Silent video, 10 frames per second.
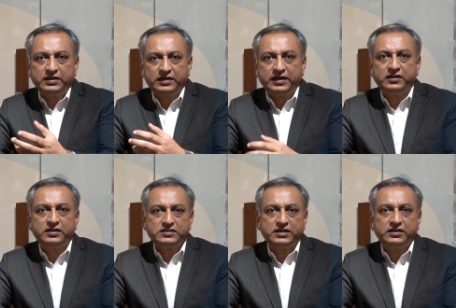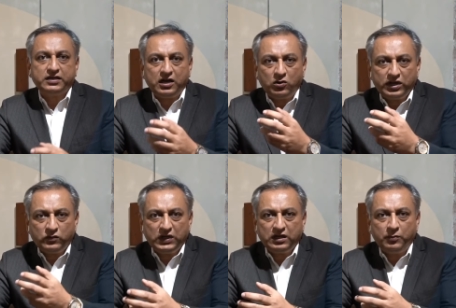attacker decide that how can
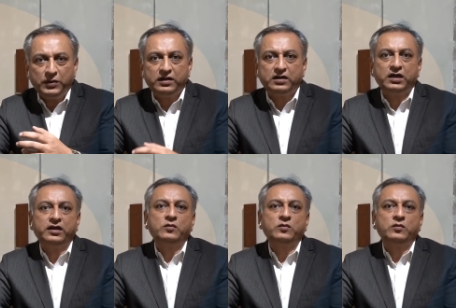we come and attack